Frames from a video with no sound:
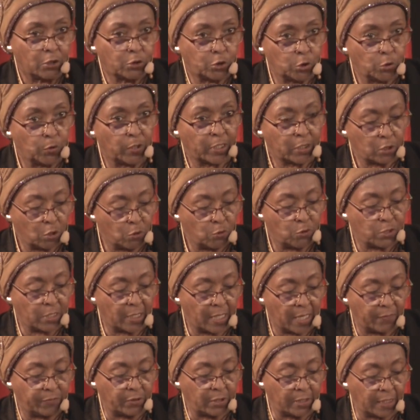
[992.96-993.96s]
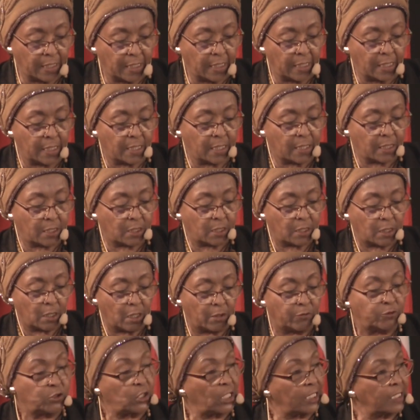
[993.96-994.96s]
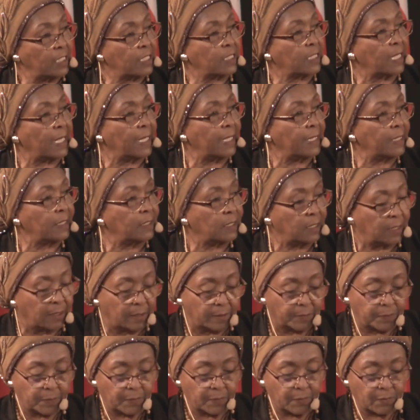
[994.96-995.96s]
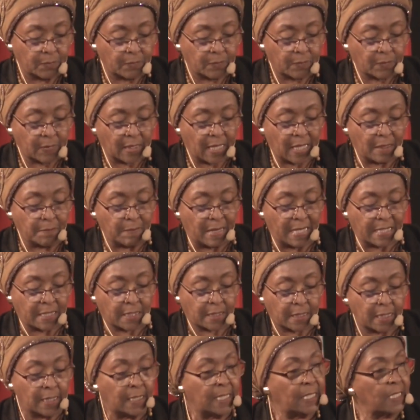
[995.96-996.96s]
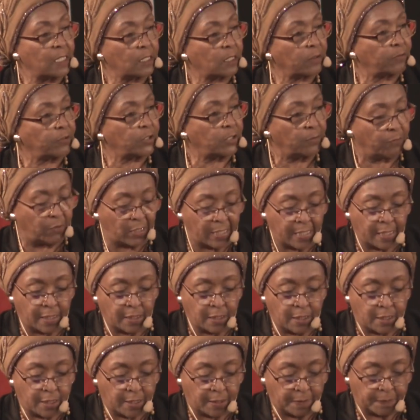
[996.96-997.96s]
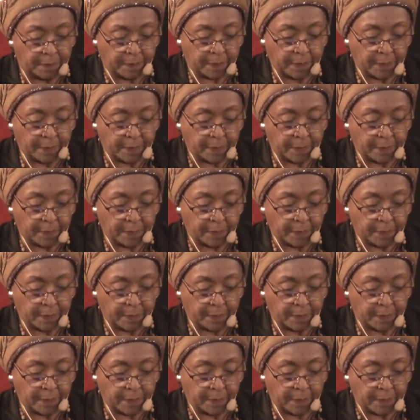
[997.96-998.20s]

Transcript: During those 11 years of genocide and mass killings of civilians,